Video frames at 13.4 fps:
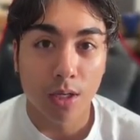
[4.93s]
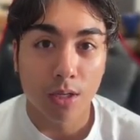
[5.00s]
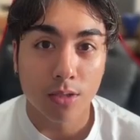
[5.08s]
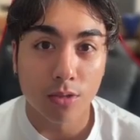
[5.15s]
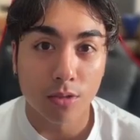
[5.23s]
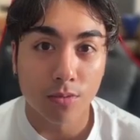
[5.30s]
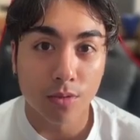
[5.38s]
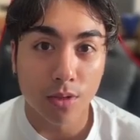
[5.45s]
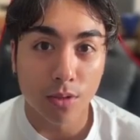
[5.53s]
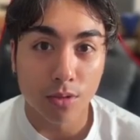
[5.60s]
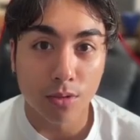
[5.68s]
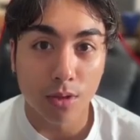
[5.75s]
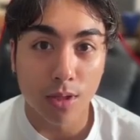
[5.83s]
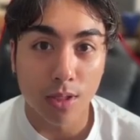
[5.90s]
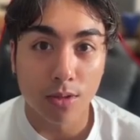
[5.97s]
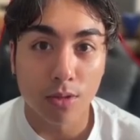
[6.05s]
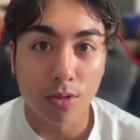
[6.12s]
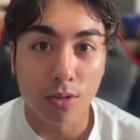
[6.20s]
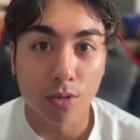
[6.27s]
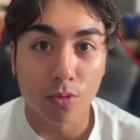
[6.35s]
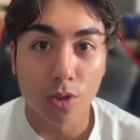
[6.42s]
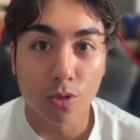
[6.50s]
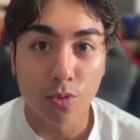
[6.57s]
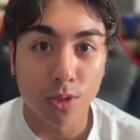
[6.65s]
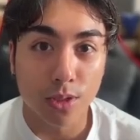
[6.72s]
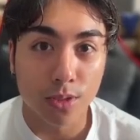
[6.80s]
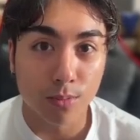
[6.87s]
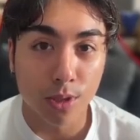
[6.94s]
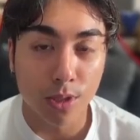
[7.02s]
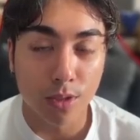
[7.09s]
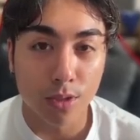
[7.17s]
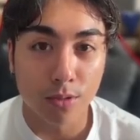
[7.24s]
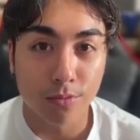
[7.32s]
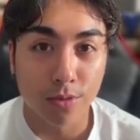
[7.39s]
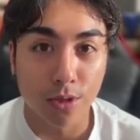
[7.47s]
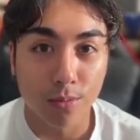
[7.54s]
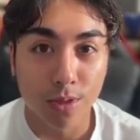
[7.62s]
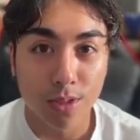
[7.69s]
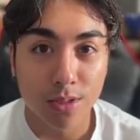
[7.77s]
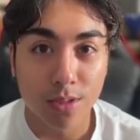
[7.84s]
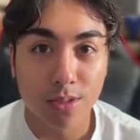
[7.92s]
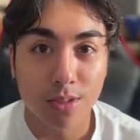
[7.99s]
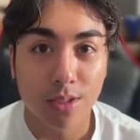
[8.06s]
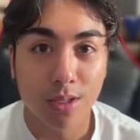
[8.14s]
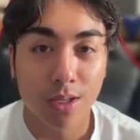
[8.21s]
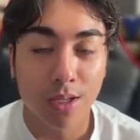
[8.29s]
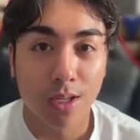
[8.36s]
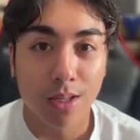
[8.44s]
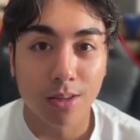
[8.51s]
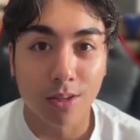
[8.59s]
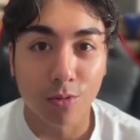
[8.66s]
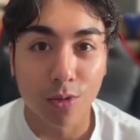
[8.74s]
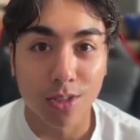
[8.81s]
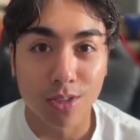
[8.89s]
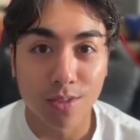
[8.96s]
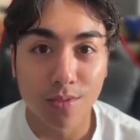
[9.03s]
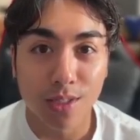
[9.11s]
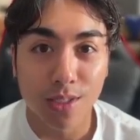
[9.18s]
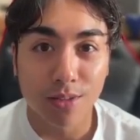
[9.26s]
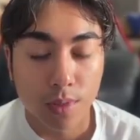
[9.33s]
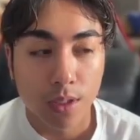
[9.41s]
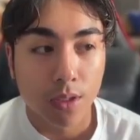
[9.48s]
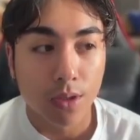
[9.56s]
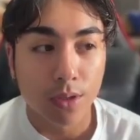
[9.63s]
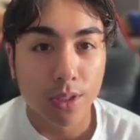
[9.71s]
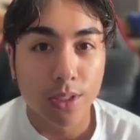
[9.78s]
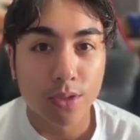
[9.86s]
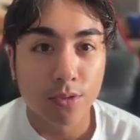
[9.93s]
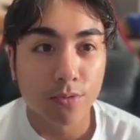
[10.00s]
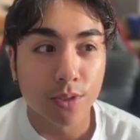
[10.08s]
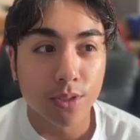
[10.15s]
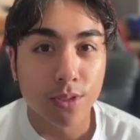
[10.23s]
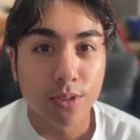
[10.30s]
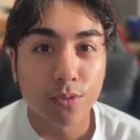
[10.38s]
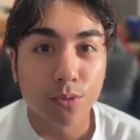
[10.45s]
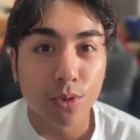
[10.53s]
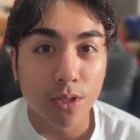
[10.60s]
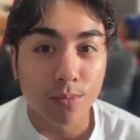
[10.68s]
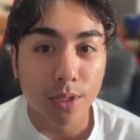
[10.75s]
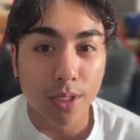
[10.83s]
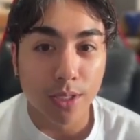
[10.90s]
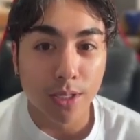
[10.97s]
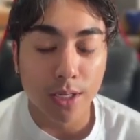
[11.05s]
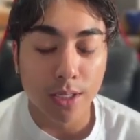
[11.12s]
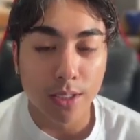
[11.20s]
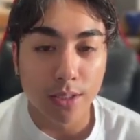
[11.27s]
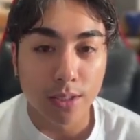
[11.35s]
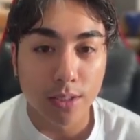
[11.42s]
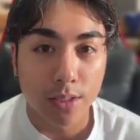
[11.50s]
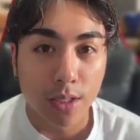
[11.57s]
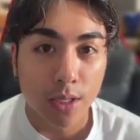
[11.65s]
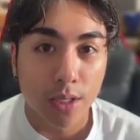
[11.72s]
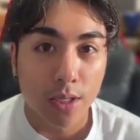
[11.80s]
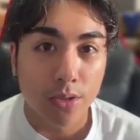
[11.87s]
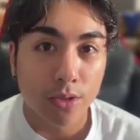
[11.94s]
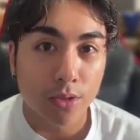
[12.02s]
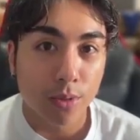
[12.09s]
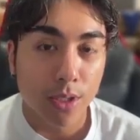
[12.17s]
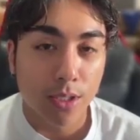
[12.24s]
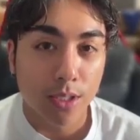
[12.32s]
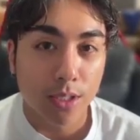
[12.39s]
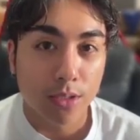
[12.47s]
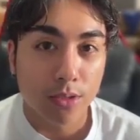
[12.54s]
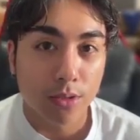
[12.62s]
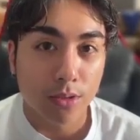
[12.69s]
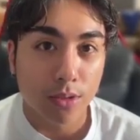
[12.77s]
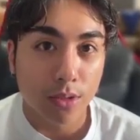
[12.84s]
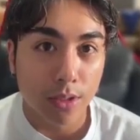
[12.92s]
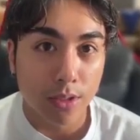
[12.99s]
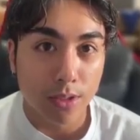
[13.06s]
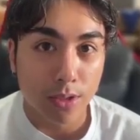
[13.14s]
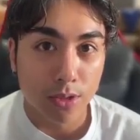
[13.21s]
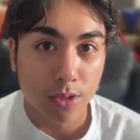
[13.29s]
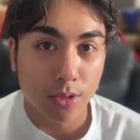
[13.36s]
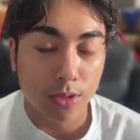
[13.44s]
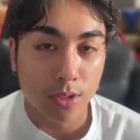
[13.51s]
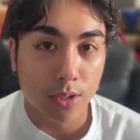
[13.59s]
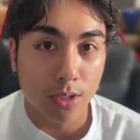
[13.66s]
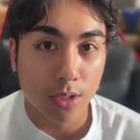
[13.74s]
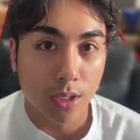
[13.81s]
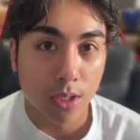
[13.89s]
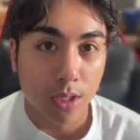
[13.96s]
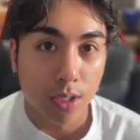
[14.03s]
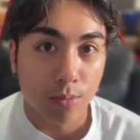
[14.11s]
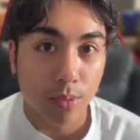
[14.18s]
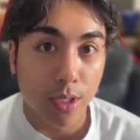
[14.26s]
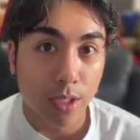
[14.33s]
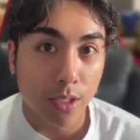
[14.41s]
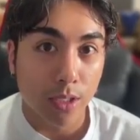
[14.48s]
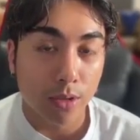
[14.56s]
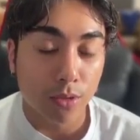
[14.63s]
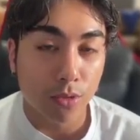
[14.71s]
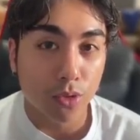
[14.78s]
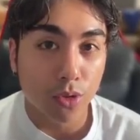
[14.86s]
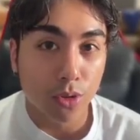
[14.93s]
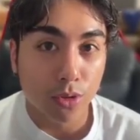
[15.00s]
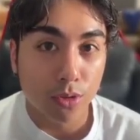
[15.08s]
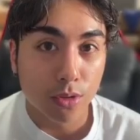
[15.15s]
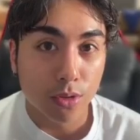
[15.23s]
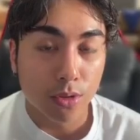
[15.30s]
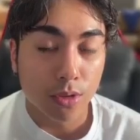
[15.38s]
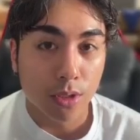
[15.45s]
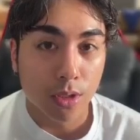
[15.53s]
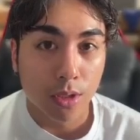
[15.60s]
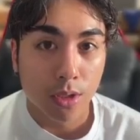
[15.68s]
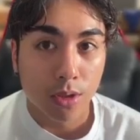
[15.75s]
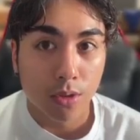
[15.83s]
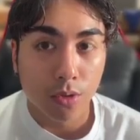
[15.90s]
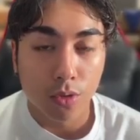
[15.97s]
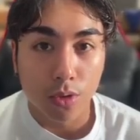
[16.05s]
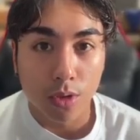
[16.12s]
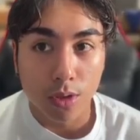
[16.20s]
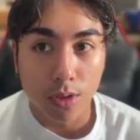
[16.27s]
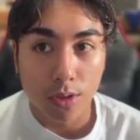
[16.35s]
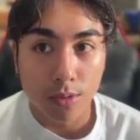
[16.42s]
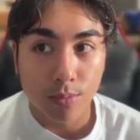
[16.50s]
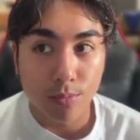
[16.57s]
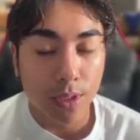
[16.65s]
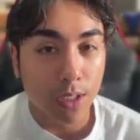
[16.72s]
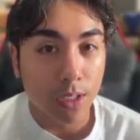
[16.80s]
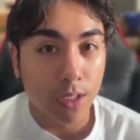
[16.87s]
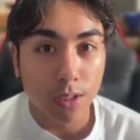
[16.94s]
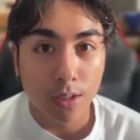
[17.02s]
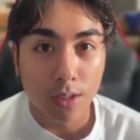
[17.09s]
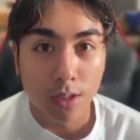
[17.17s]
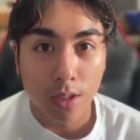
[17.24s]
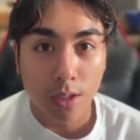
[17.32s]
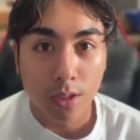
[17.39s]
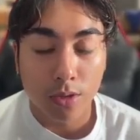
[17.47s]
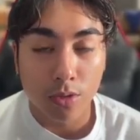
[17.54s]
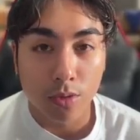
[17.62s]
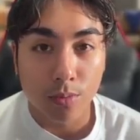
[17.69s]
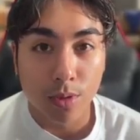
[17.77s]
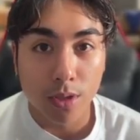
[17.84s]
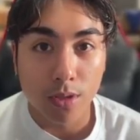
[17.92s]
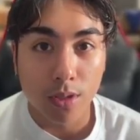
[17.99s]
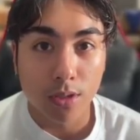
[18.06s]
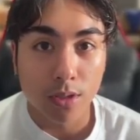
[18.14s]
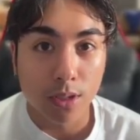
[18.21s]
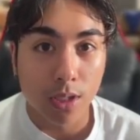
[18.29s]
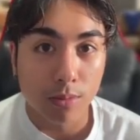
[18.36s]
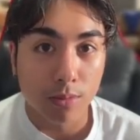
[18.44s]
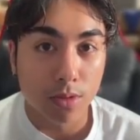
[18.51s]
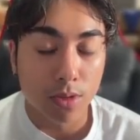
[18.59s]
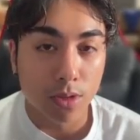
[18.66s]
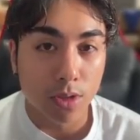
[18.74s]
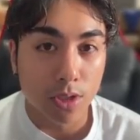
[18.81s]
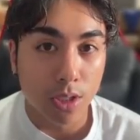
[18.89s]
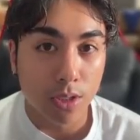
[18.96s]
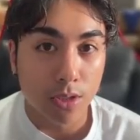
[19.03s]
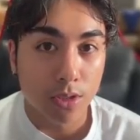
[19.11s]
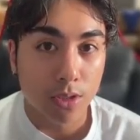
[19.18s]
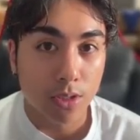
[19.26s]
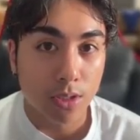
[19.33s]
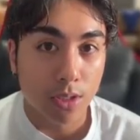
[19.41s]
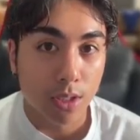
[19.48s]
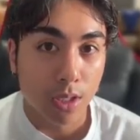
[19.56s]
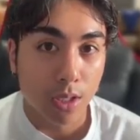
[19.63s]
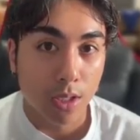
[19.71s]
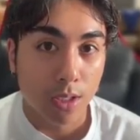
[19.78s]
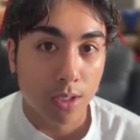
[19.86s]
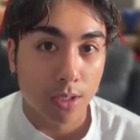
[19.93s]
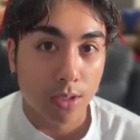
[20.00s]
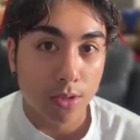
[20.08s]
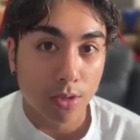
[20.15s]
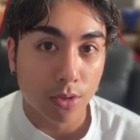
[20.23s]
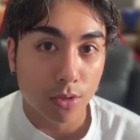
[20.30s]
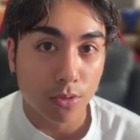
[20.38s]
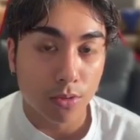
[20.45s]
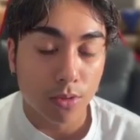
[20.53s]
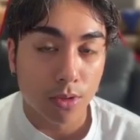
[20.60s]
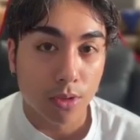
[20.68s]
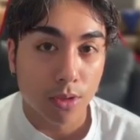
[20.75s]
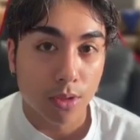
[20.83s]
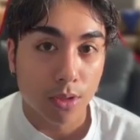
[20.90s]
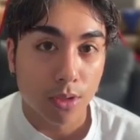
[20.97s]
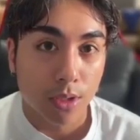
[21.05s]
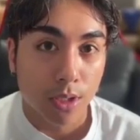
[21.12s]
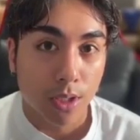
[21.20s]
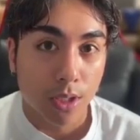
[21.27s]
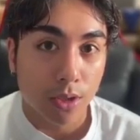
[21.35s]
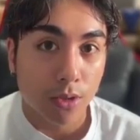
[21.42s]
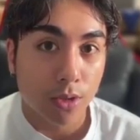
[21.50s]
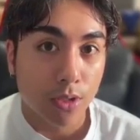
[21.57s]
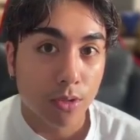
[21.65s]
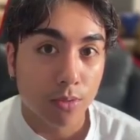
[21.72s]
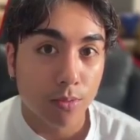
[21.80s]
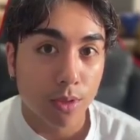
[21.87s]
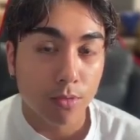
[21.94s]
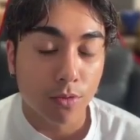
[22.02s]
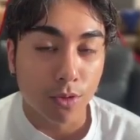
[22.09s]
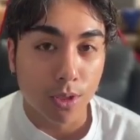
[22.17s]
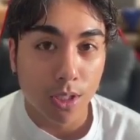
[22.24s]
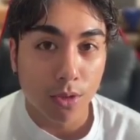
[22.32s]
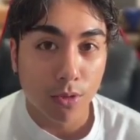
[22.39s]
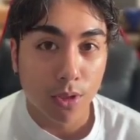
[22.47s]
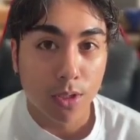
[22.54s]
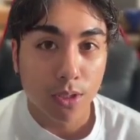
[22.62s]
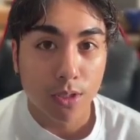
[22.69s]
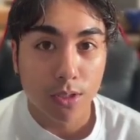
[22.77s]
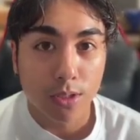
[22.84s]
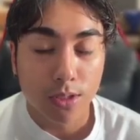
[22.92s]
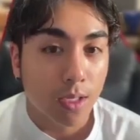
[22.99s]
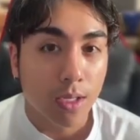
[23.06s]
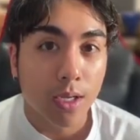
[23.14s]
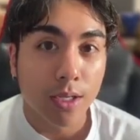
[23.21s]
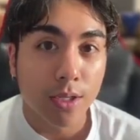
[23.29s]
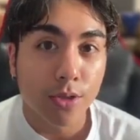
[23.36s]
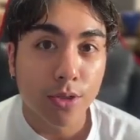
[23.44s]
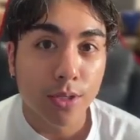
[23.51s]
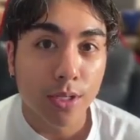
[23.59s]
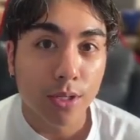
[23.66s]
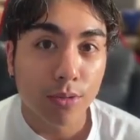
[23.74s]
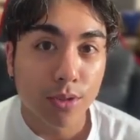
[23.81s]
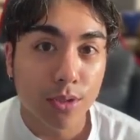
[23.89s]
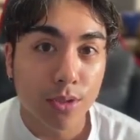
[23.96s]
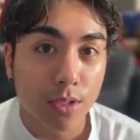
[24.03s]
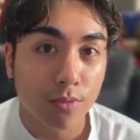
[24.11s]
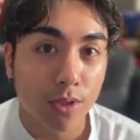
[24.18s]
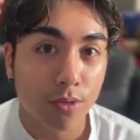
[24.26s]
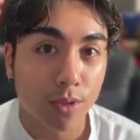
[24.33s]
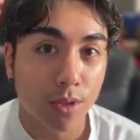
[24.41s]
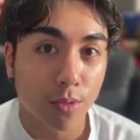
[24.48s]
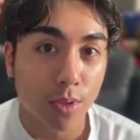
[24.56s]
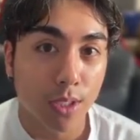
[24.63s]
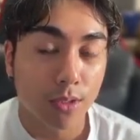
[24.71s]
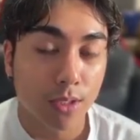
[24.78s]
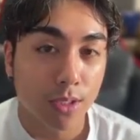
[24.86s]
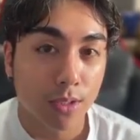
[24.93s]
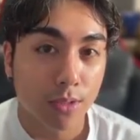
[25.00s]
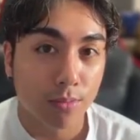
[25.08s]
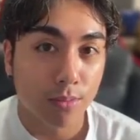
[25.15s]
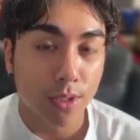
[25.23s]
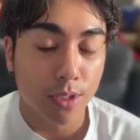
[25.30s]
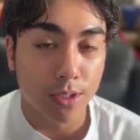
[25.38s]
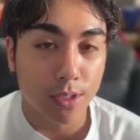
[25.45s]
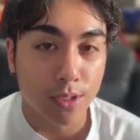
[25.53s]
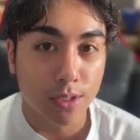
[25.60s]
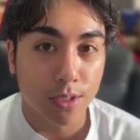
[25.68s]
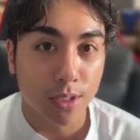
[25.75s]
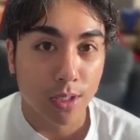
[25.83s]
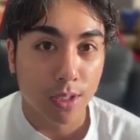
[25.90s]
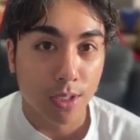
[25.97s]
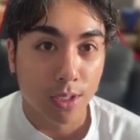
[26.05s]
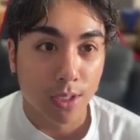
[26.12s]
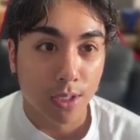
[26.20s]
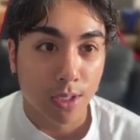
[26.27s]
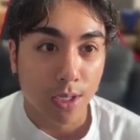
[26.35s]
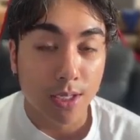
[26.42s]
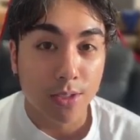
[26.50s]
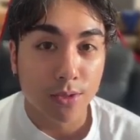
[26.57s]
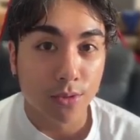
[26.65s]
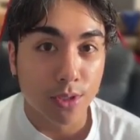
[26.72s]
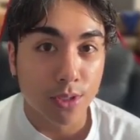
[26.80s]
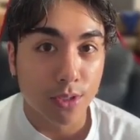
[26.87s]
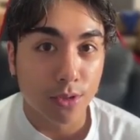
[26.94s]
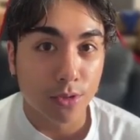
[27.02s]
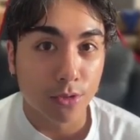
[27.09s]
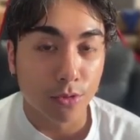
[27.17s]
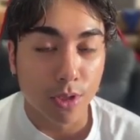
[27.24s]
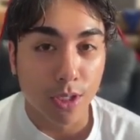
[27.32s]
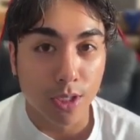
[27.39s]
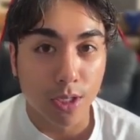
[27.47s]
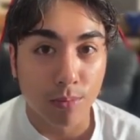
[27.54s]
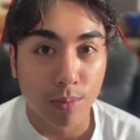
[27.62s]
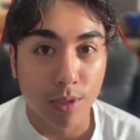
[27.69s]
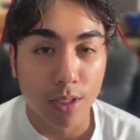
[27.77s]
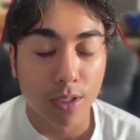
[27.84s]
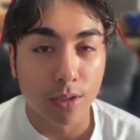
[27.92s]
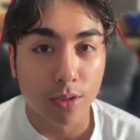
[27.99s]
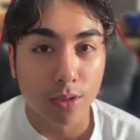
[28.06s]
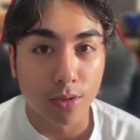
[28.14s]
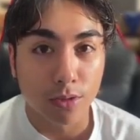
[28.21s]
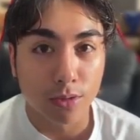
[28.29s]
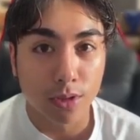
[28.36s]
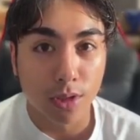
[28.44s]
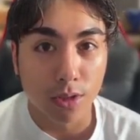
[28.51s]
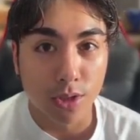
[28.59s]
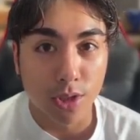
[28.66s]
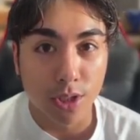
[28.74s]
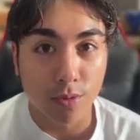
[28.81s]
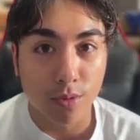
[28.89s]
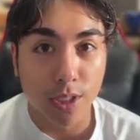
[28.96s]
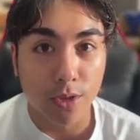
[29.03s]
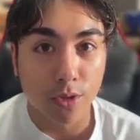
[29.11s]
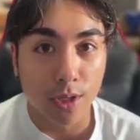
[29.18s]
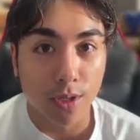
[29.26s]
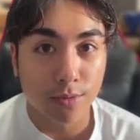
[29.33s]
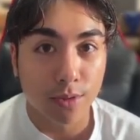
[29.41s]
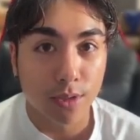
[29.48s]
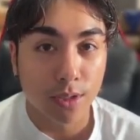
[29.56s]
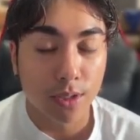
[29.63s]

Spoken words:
So if you'd like to know which one is better for your business, then watch this video. Okay, so first, what are paid ads? So paid ads are essentially paying Google or Bing to appear at the top of the search engines. So you need to bid for keywords and you can get results very quickly because as soon as you run a campaign, you'll start generating traffic.